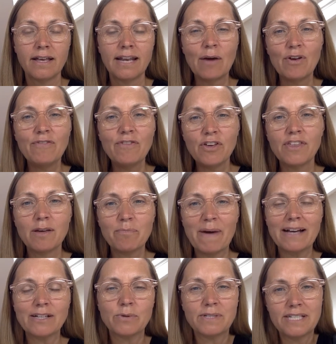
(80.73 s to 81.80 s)
Now, if you think
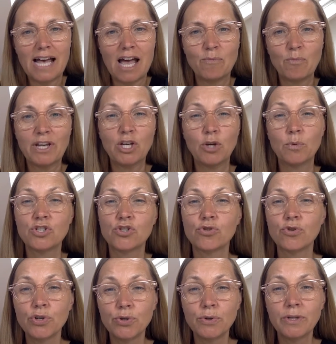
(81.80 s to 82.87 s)
back to a time when you were
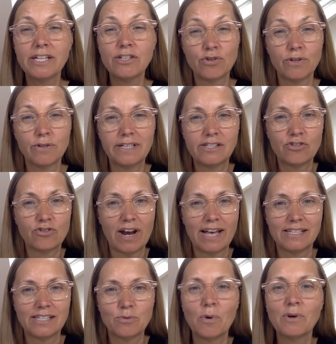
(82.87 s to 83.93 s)
truly, truly
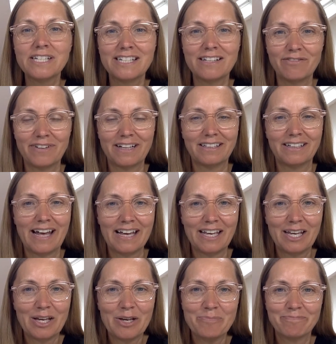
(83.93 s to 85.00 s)
stressed, what did it feel
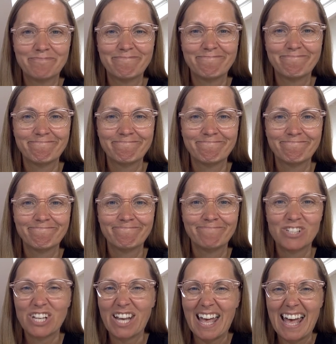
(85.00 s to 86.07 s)
like?
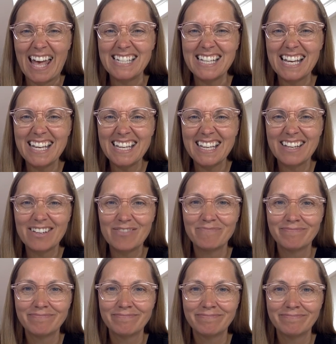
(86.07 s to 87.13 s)
Did you get a headache?
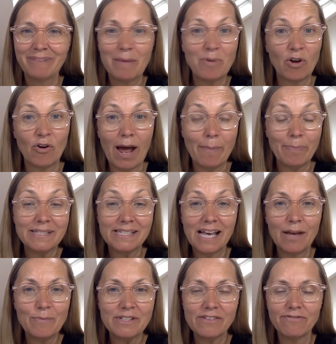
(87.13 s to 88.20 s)
Maybe your
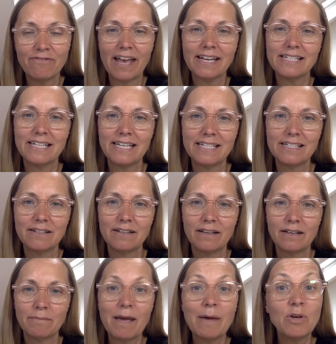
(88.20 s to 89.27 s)
appetite was affected?
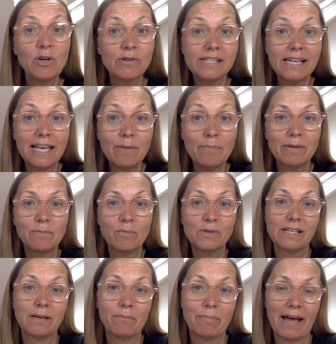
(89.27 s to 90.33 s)
Maybe your sleep
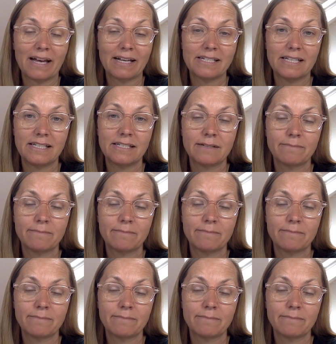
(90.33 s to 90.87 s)
was impacted?